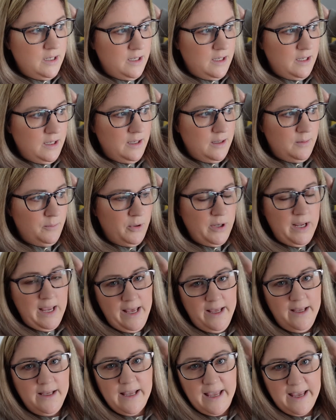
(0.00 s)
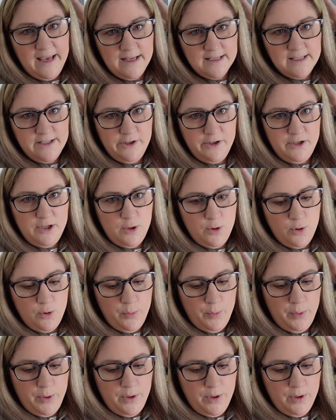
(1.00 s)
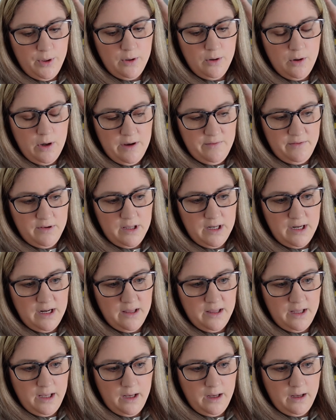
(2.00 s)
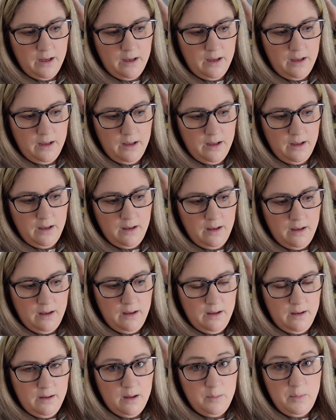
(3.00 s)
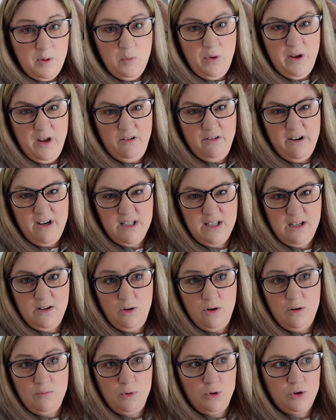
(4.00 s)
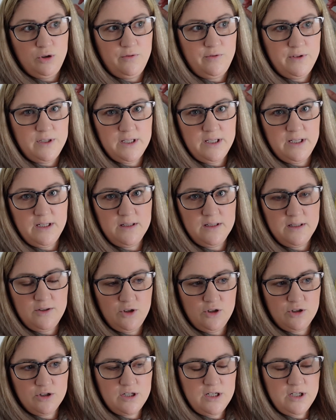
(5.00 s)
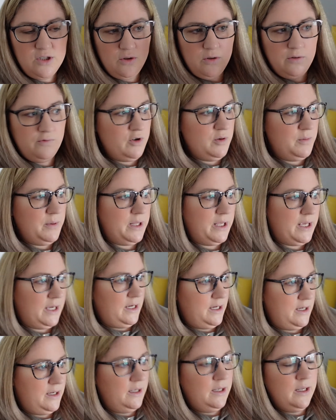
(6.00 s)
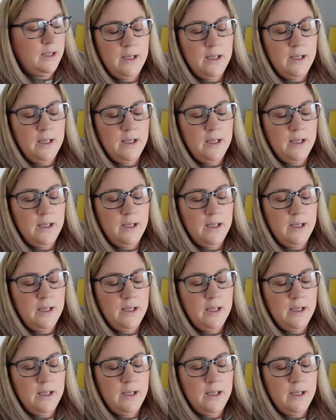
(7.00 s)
But yeah, car's loaded up. Got everything, I think. I mean, me and Grace ain't got much, obviously, because Josh needs all the room in the car.